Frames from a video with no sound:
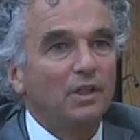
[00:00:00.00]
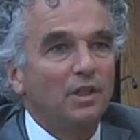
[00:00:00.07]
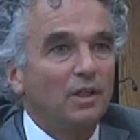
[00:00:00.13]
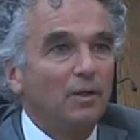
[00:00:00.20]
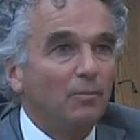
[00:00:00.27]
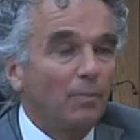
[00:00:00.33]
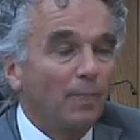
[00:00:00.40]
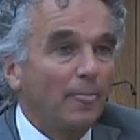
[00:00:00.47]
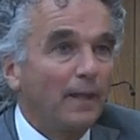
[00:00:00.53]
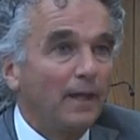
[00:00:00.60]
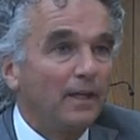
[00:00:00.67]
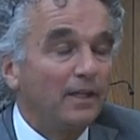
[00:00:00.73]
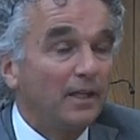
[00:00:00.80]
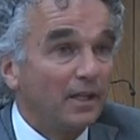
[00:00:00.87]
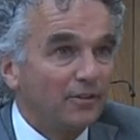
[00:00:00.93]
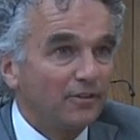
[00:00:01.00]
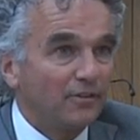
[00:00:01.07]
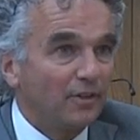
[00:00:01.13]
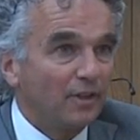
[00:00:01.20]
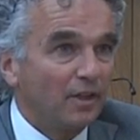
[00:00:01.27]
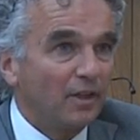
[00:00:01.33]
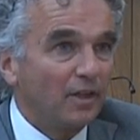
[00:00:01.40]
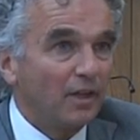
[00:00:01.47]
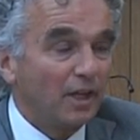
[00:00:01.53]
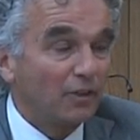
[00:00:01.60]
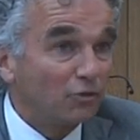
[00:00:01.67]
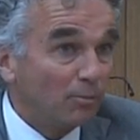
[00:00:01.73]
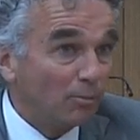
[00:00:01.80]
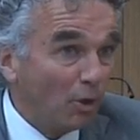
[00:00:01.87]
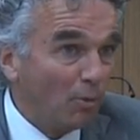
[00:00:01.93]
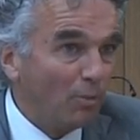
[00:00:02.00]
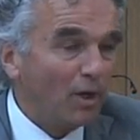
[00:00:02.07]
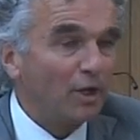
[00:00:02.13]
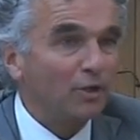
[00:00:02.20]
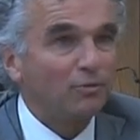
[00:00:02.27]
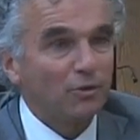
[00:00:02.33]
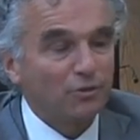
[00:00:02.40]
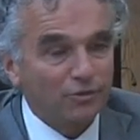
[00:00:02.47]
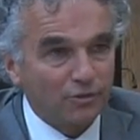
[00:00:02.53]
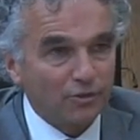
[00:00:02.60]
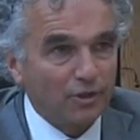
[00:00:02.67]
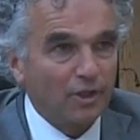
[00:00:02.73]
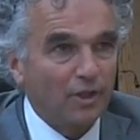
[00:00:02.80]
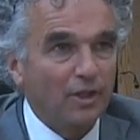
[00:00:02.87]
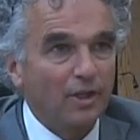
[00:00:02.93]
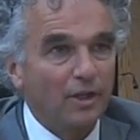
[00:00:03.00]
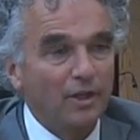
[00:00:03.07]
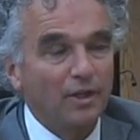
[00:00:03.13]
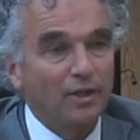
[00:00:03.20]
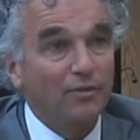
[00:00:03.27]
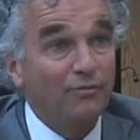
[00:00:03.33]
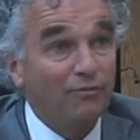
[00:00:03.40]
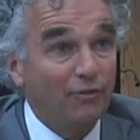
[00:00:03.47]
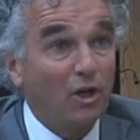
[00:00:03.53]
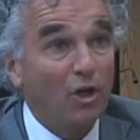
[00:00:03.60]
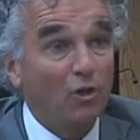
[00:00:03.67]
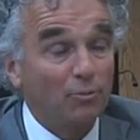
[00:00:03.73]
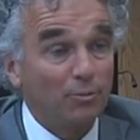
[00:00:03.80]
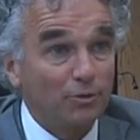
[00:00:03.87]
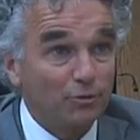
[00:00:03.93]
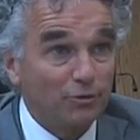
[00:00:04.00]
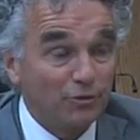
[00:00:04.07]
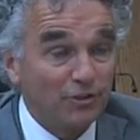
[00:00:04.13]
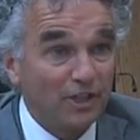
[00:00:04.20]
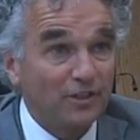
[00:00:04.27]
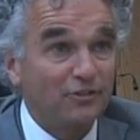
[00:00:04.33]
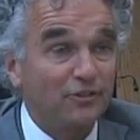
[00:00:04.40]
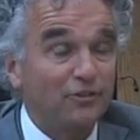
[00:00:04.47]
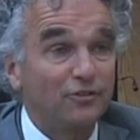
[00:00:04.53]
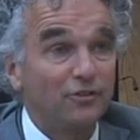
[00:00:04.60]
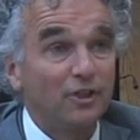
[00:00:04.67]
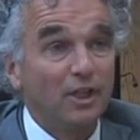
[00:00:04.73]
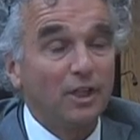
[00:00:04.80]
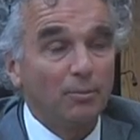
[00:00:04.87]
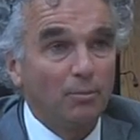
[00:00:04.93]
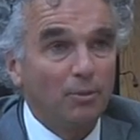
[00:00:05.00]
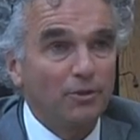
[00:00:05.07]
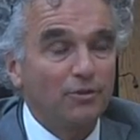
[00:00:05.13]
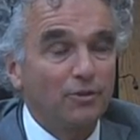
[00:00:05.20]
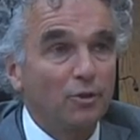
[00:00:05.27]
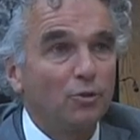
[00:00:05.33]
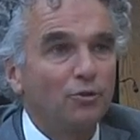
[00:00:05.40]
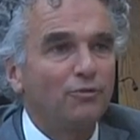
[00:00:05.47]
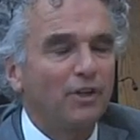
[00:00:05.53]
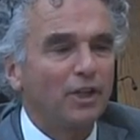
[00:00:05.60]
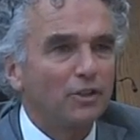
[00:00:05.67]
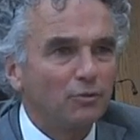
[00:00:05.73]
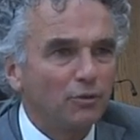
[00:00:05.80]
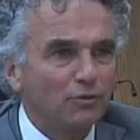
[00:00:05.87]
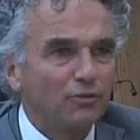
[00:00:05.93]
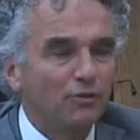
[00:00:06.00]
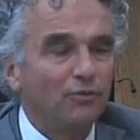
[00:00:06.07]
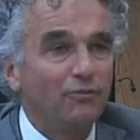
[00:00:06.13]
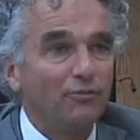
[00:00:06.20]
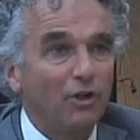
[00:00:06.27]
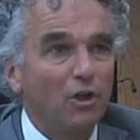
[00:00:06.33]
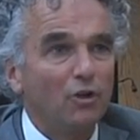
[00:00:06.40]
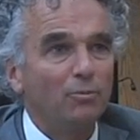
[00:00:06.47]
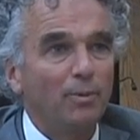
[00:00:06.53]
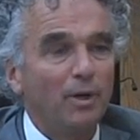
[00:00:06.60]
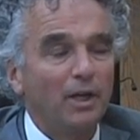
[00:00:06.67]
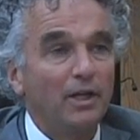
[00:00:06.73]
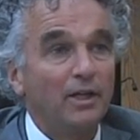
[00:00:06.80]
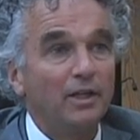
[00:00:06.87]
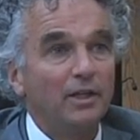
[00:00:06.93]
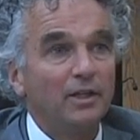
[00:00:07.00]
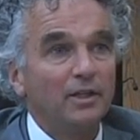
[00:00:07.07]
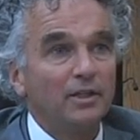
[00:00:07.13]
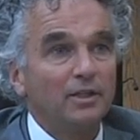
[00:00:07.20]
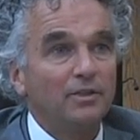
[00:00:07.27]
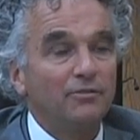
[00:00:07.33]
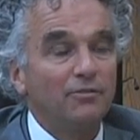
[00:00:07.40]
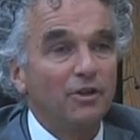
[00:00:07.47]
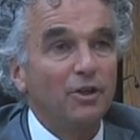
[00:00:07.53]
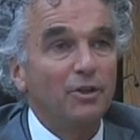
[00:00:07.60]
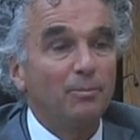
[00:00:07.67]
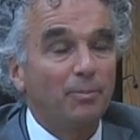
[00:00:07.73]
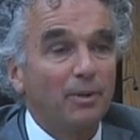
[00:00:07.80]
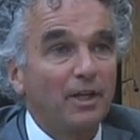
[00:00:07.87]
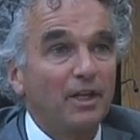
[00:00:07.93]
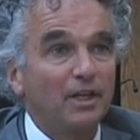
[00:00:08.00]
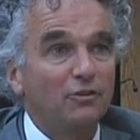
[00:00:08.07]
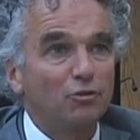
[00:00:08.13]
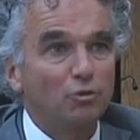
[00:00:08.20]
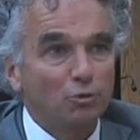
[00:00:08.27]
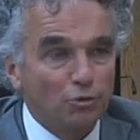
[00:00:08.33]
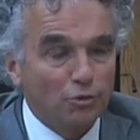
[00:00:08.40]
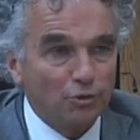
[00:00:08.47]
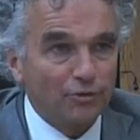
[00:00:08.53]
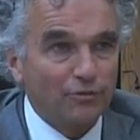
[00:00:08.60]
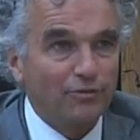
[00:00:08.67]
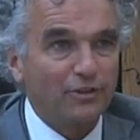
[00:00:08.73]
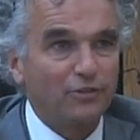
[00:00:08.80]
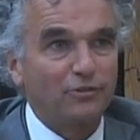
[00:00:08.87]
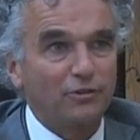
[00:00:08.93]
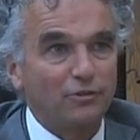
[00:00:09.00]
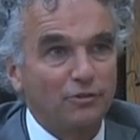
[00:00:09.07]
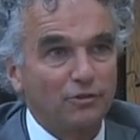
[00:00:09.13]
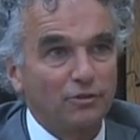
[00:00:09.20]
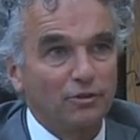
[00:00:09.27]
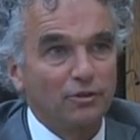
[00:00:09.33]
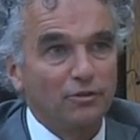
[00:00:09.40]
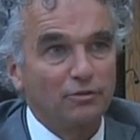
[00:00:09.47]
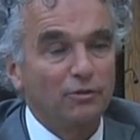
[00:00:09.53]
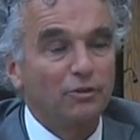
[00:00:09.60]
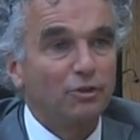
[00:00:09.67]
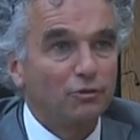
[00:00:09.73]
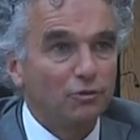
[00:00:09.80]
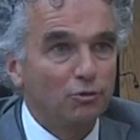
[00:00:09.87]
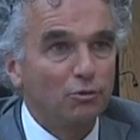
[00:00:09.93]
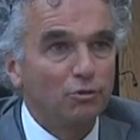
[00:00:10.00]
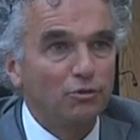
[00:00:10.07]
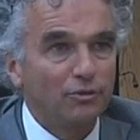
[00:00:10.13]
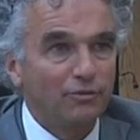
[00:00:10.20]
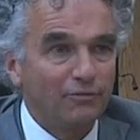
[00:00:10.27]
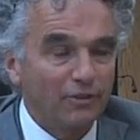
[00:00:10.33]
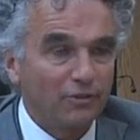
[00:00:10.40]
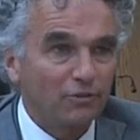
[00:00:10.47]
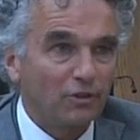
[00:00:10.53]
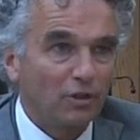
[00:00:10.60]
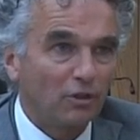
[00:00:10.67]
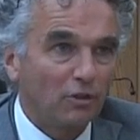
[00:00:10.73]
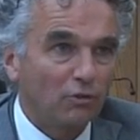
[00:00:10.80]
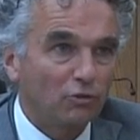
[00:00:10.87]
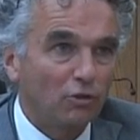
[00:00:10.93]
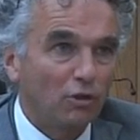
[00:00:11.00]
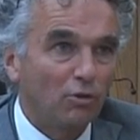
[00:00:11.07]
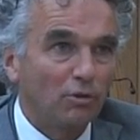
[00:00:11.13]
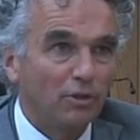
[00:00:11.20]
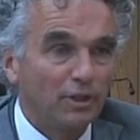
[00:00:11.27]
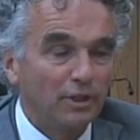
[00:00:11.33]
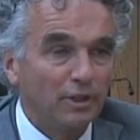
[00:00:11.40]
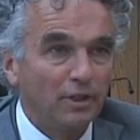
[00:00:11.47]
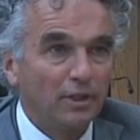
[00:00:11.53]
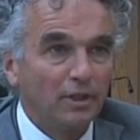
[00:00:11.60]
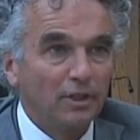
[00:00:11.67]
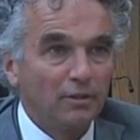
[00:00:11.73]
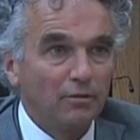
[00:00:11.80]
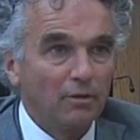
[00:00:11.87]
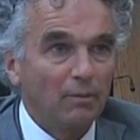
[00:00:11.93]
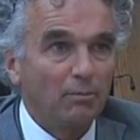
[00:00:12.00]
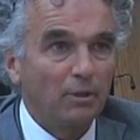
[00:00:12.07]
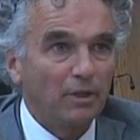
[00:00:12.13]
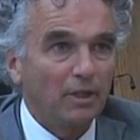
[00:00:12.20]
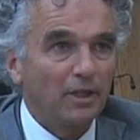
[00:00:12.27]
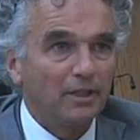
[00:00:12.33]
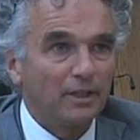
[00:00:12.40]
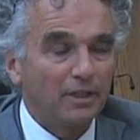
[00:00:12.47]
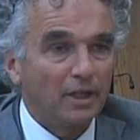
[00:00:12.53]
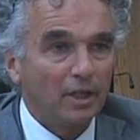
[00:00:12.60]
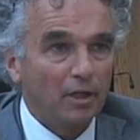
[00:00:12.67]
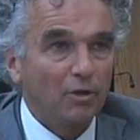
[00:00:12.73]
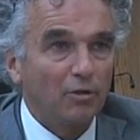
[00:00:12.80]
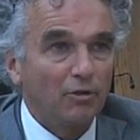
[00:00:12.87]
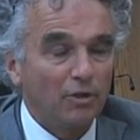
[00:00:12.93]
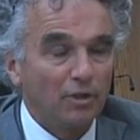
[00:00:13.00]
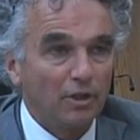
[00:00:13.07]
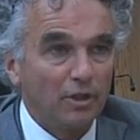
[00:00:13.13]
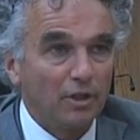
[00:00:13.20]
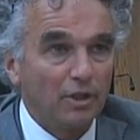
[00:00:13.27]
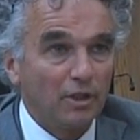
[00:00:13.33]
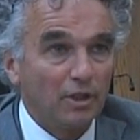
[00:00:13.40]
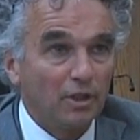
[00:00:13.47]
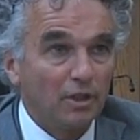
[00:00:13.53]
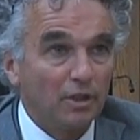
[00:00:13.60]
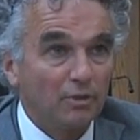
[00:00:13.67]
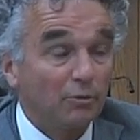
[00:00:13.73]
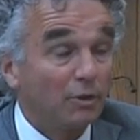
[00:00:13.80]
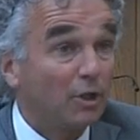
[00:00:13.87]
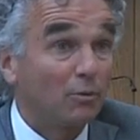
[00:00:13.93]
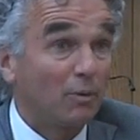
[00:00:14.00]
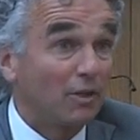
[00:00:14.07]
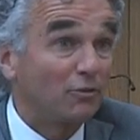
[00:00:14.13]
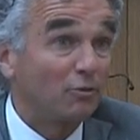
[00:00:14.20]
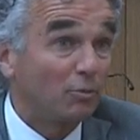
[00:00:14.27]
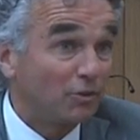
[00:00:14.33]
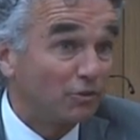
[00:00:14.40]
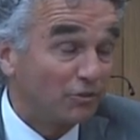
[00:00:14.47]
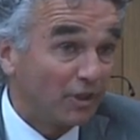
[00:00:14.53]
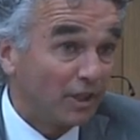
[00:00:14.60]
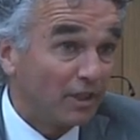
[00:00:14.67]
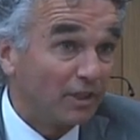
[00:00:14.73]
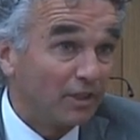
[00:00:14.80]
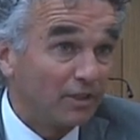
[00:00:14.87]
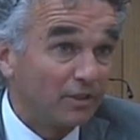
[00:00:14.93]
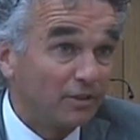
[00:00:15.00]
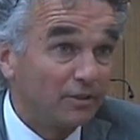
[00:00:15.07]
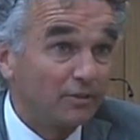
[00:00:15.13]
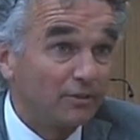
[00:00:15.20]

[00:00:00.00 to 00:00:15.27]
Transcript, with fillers: um, and at uh, ExxonMobil it was uh, filed but rejected. But the good thing, it was filed by very big institutional investors. So the institutional investors are now slowly replicating our uh, request, which they.